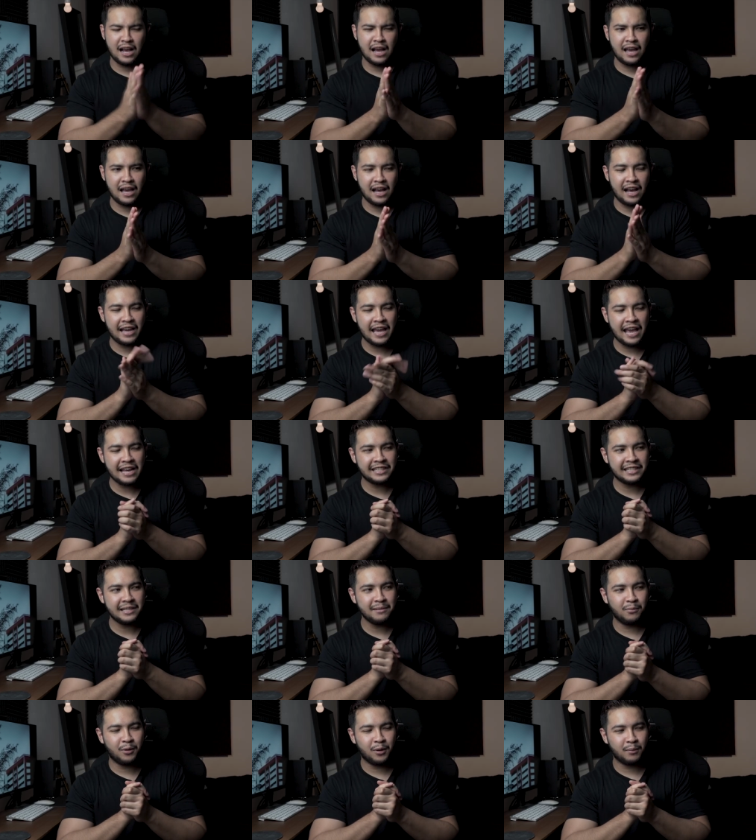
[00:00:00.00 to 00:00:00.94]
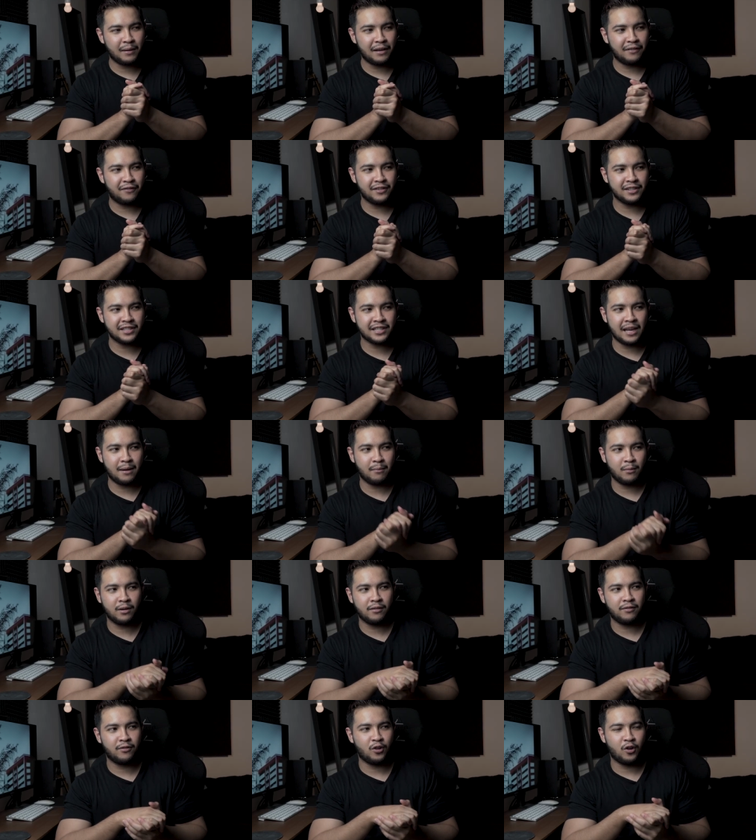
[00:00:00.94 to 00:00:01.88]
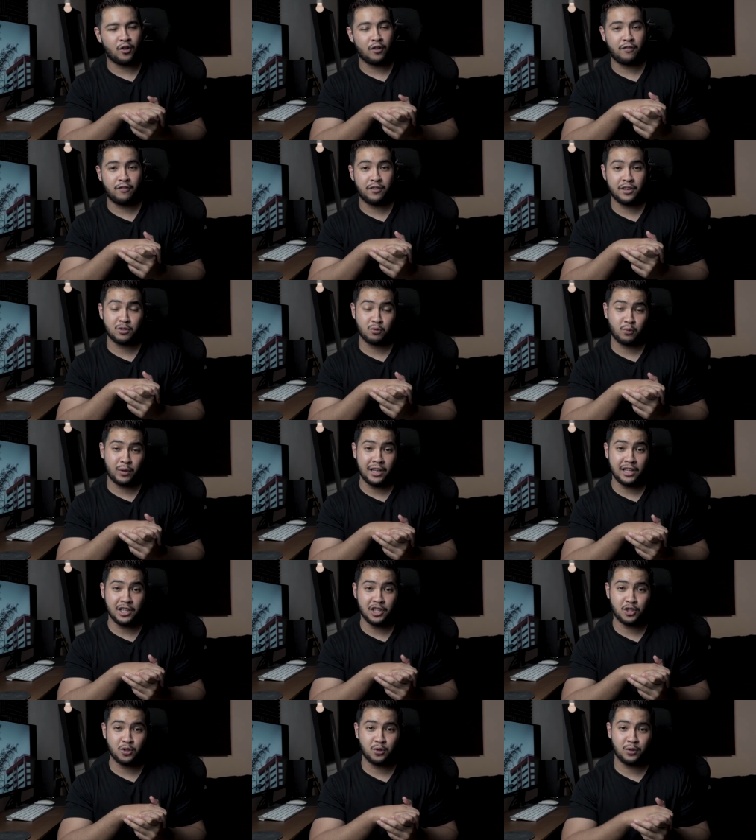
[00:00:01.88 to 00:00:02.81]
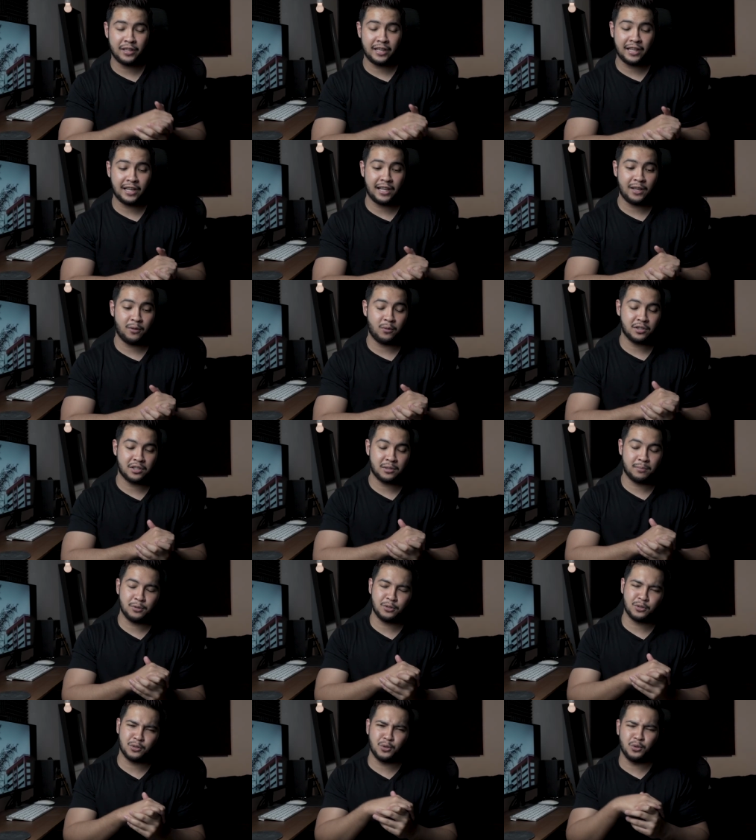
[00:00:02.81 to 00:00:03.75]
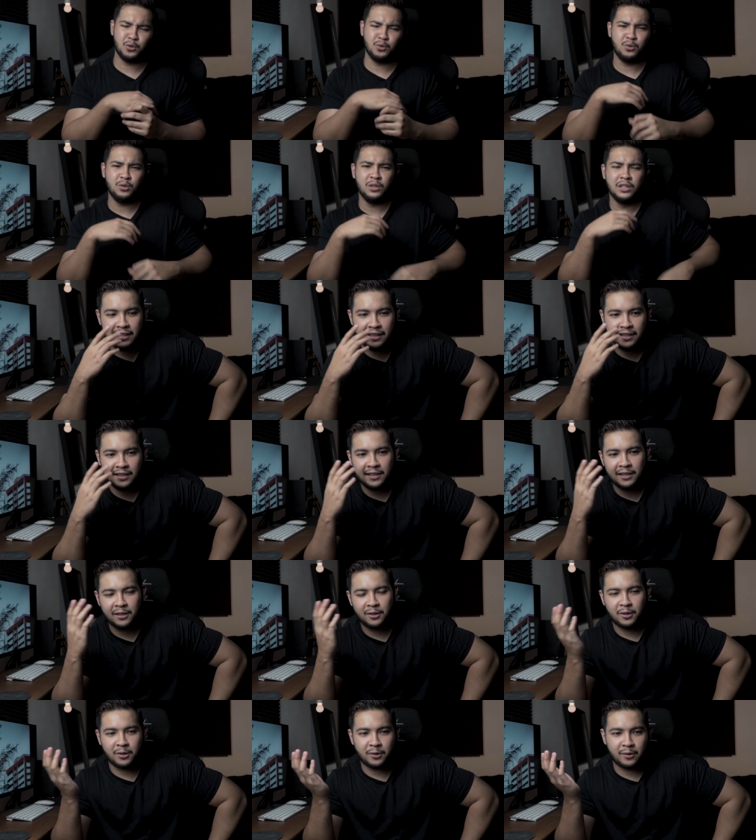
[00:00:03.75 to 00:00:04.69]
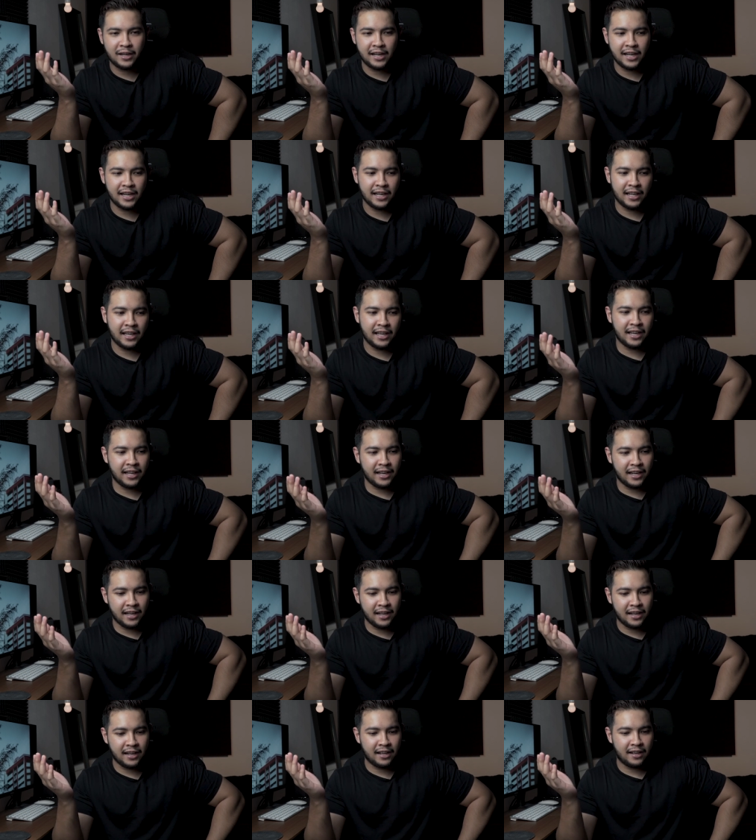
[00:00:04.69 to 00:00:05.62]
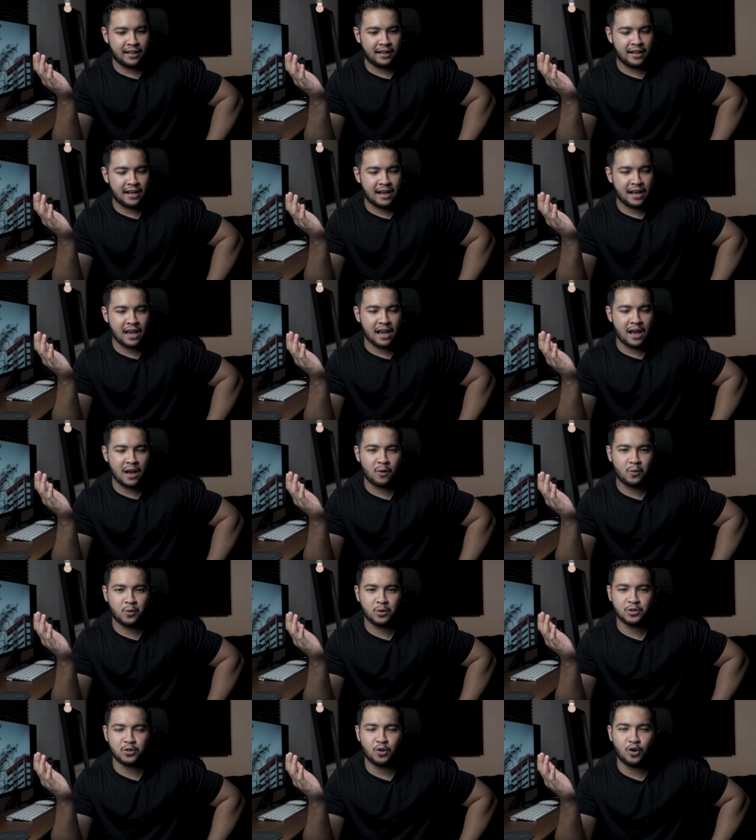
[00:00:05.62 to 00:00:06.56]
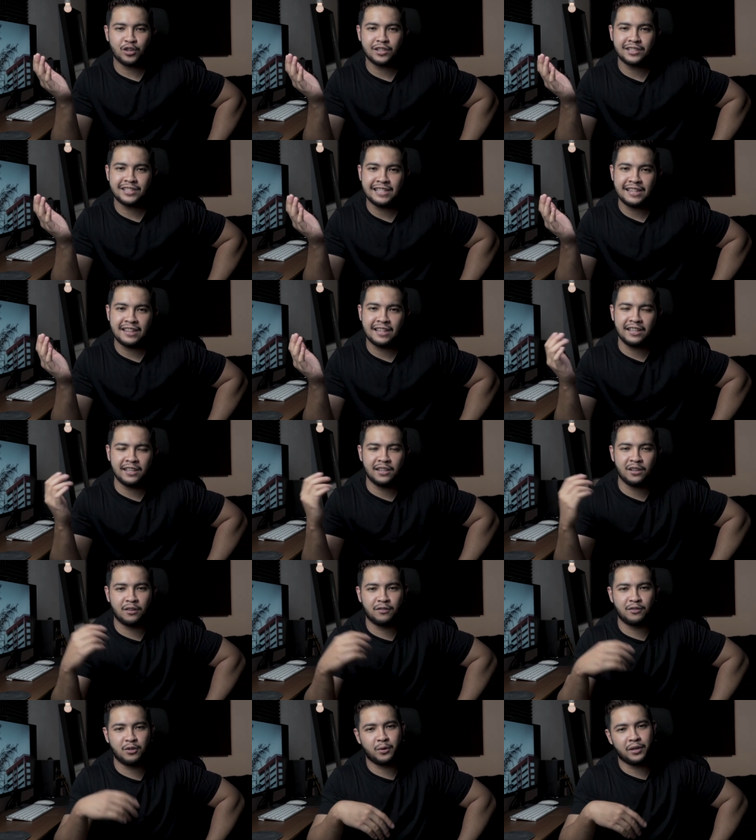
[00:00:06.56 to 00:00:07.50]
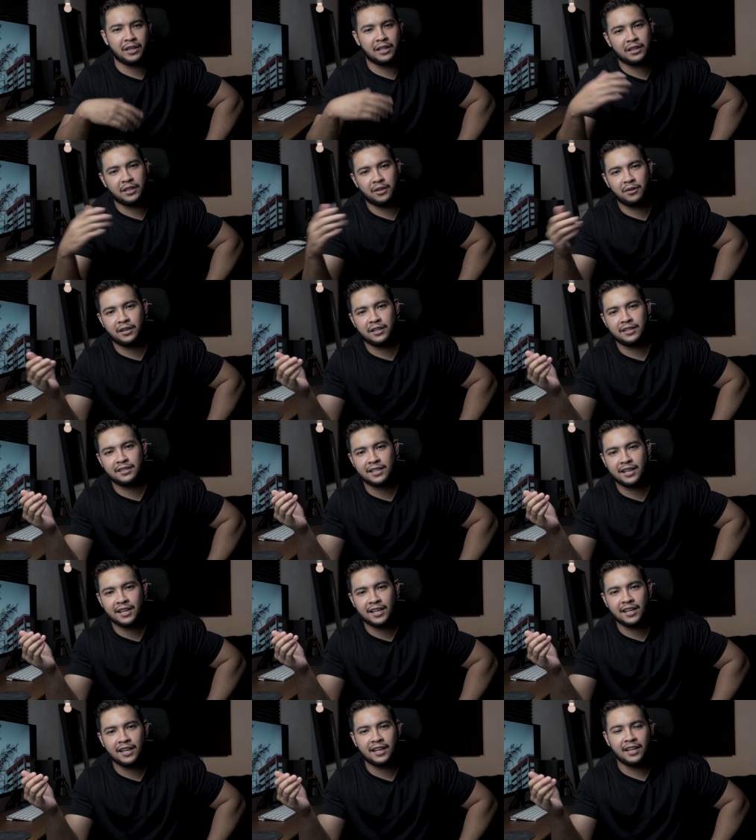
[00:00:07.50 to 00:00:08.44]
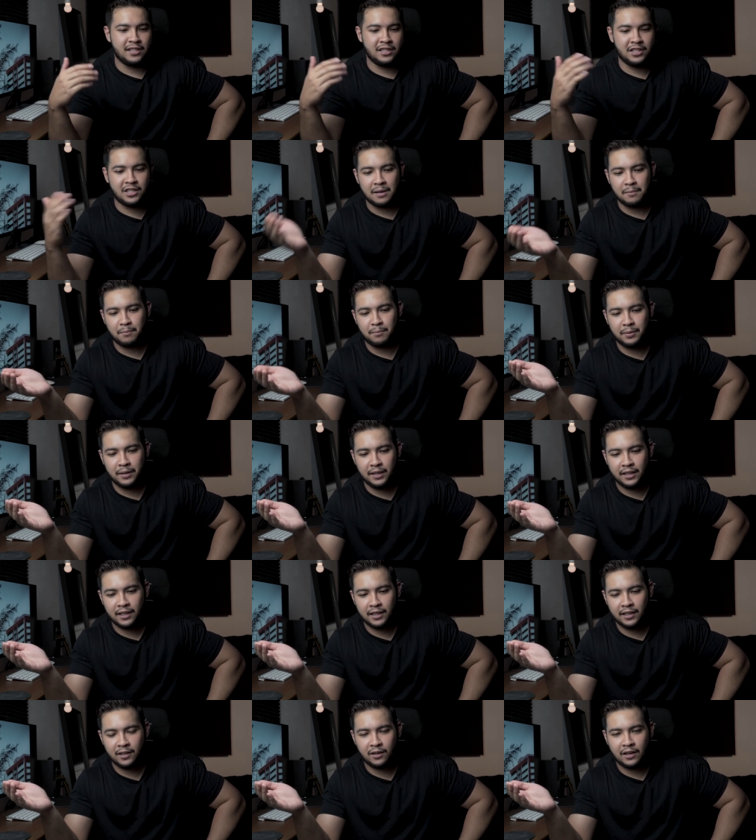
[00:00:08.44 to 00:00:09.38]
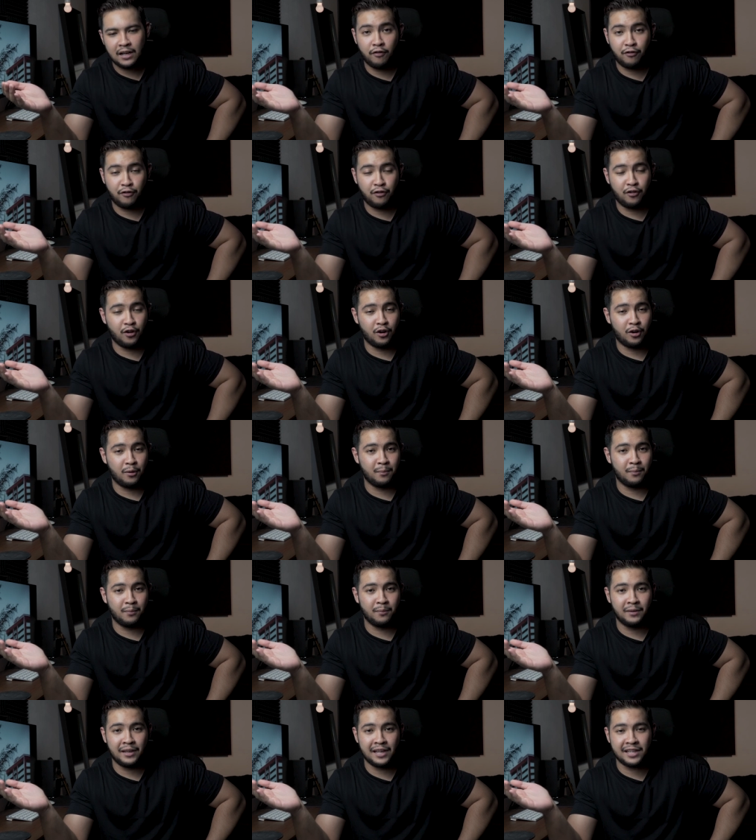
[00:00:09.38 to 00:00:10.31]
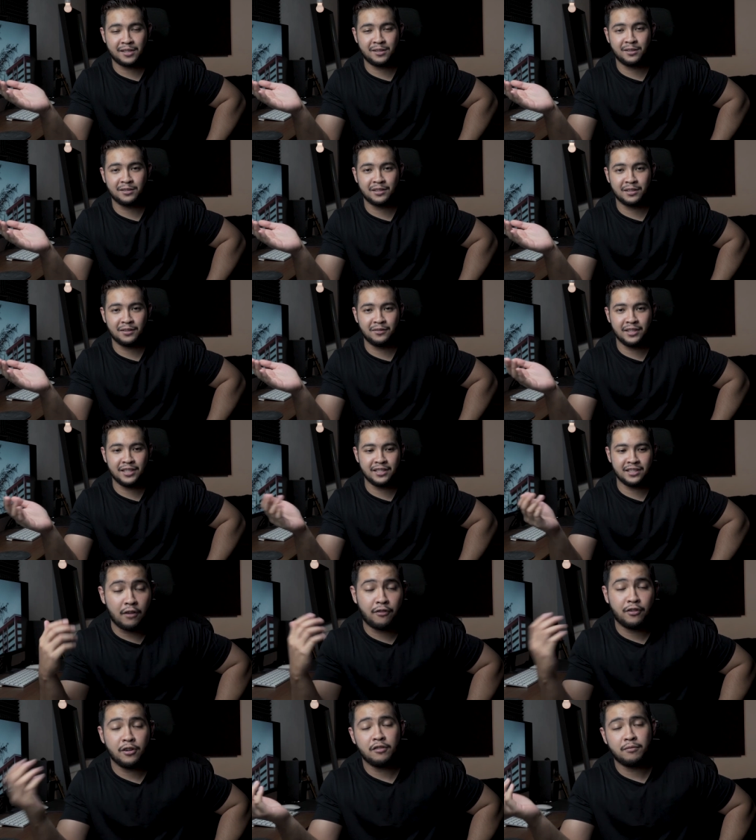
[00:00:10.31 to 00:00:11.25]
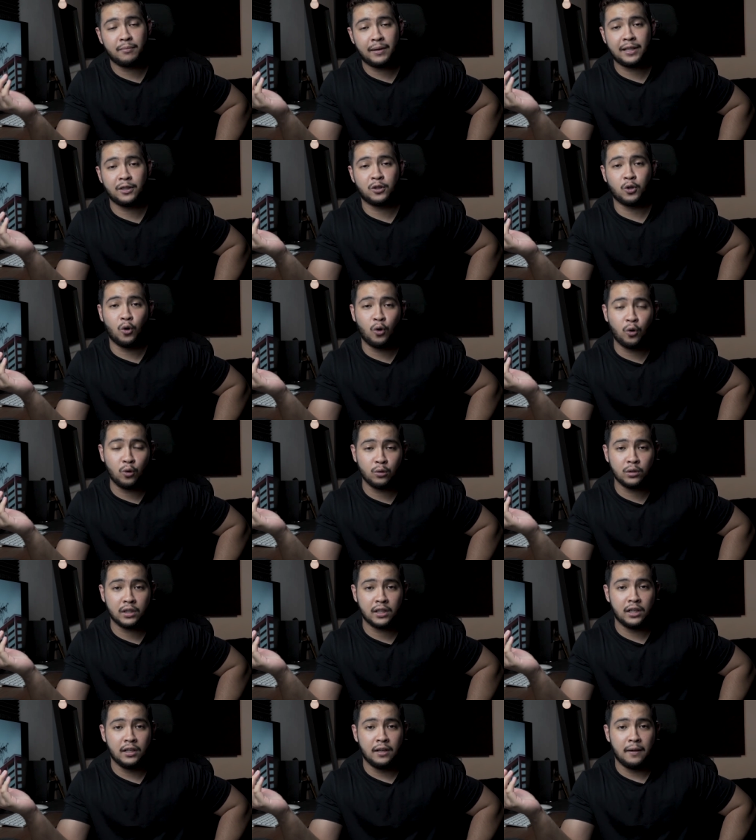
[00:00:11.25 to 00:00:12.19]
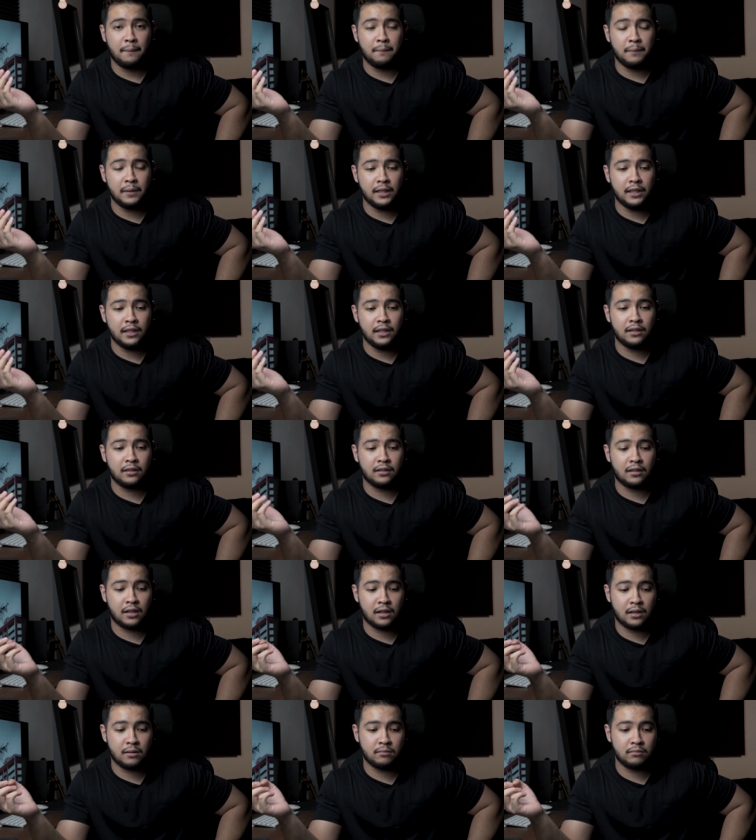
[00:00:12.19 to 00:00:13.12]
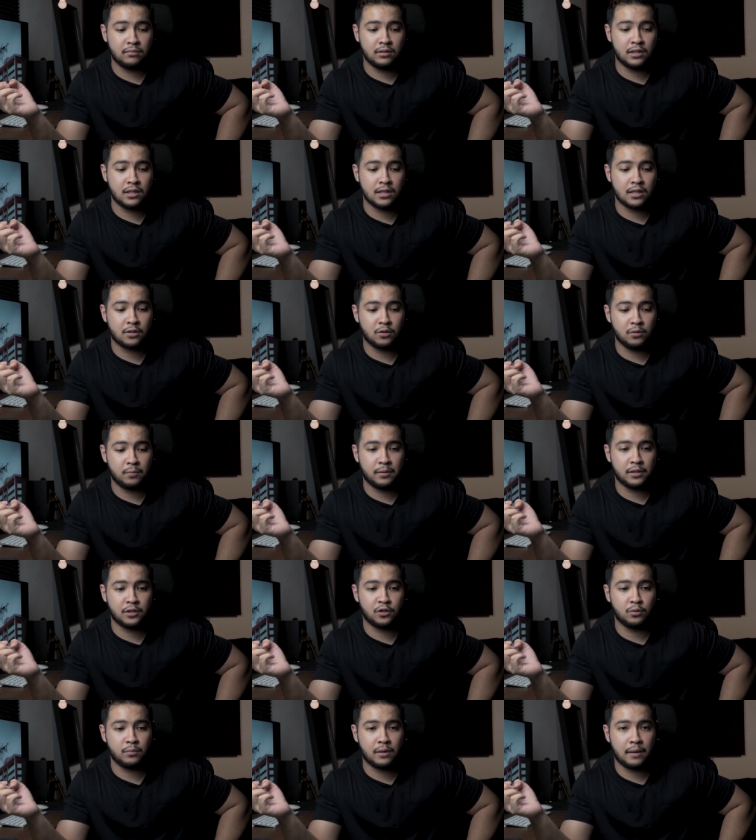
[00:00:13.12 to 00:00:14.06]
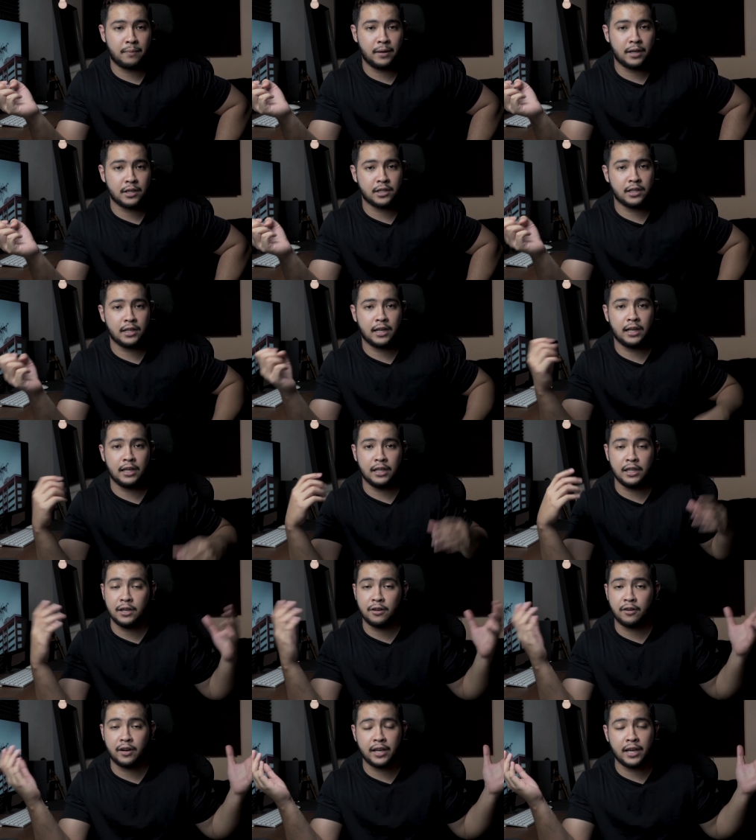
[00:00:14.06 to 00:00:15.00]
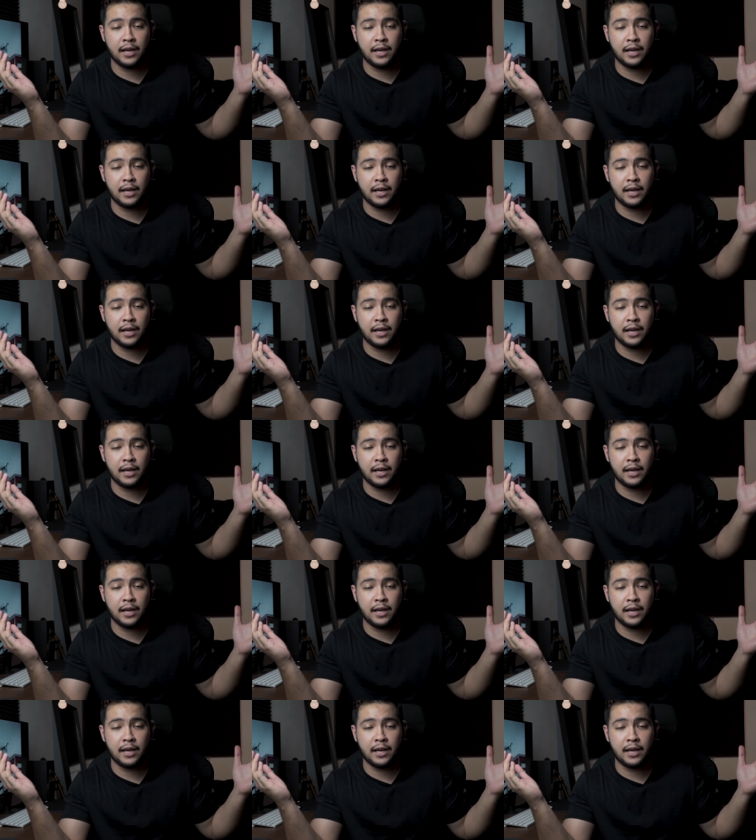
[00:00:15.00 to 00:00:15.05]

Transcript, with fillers: I actually bought my first camera for first wedding shoot that I was supposed to do. Turned out all right, and I was honestly thinking of doing interior design, jumping from national service. A friend of mine told me just to pursue my passion, and here I